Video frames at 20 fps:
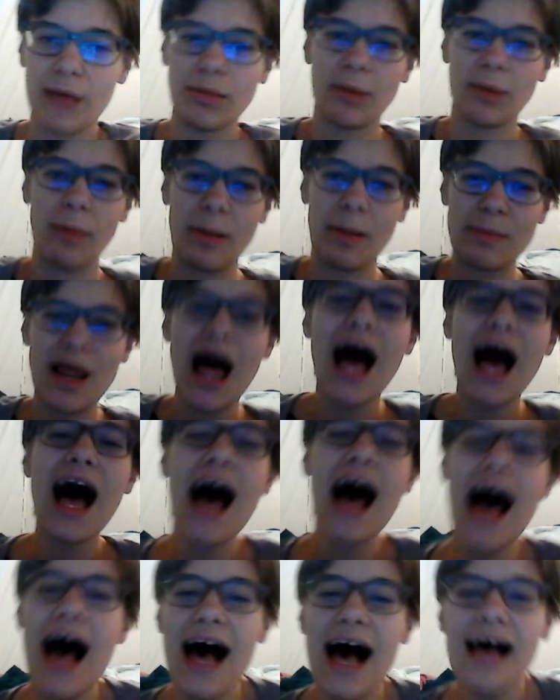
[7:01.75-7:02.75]
blah, blah,
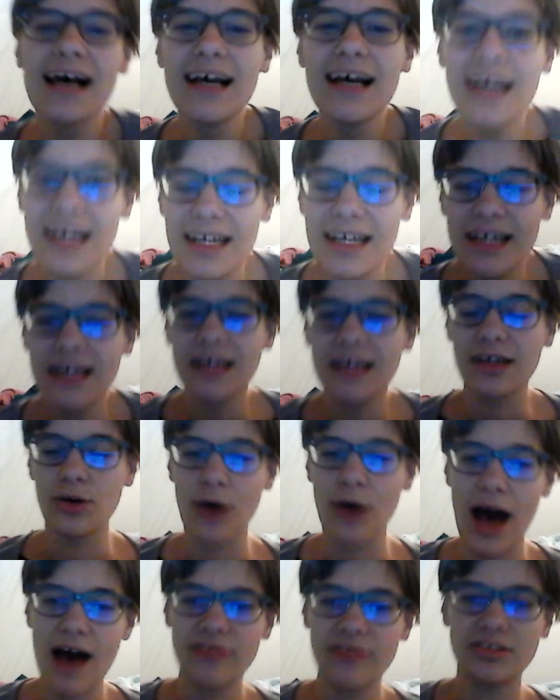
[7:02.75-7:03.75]
blah, you
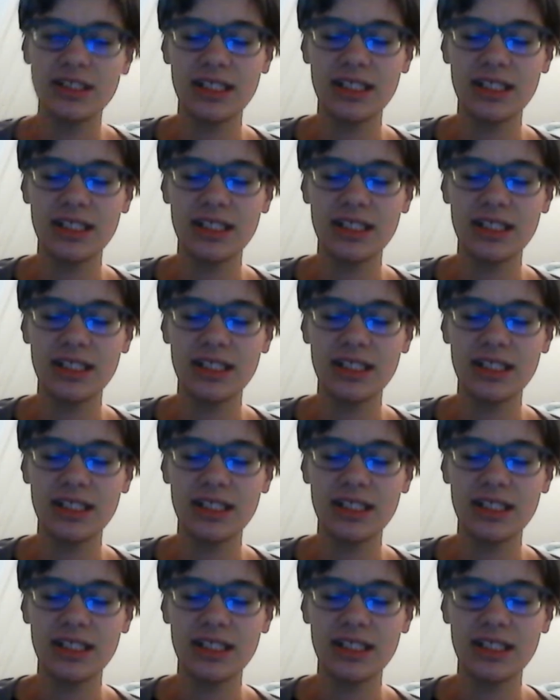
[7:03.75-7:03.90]
have to